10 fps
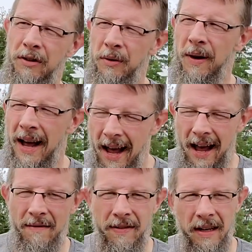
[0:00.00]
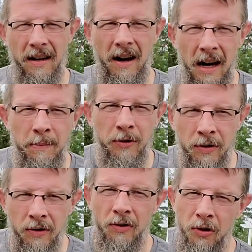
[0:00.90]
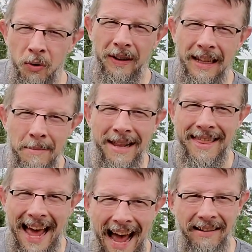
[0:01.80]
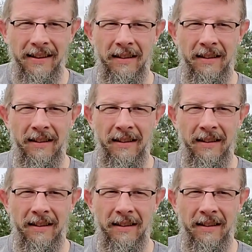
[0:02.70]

to have the options to limit that,